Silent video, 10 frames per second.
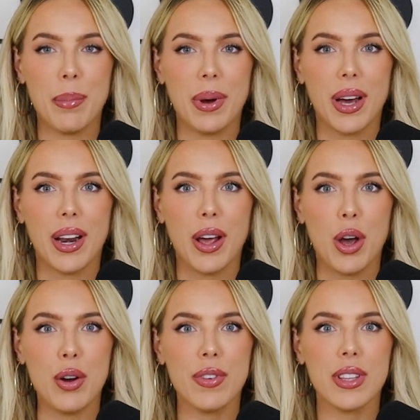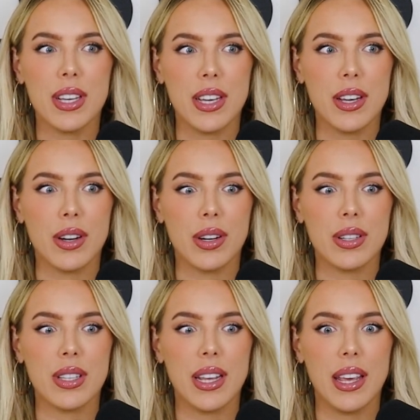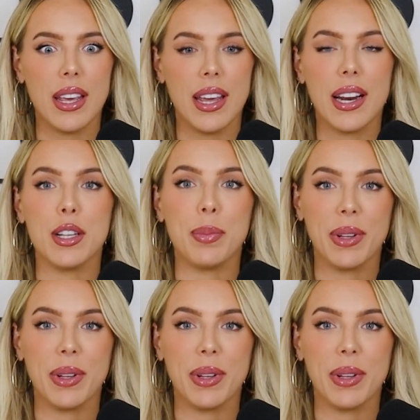But over the years, it has